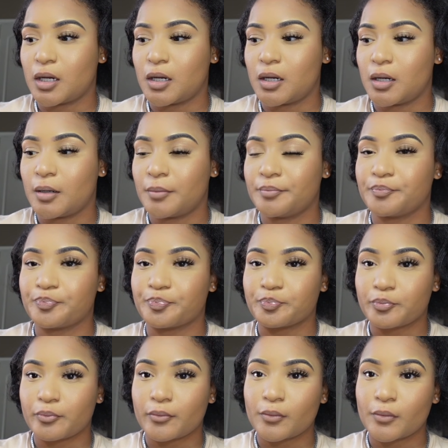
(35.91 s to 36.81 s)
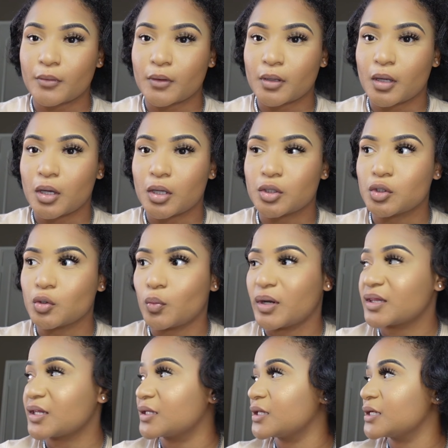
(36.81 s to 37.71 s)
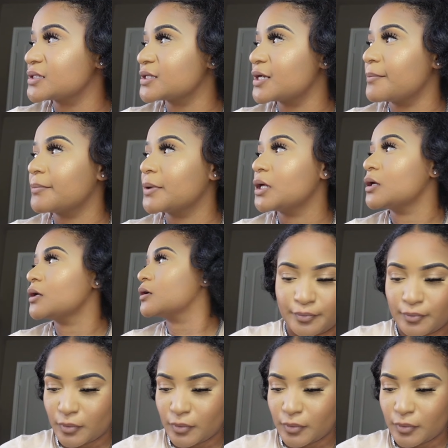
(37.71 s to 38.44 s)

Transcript: the wig that they sent me.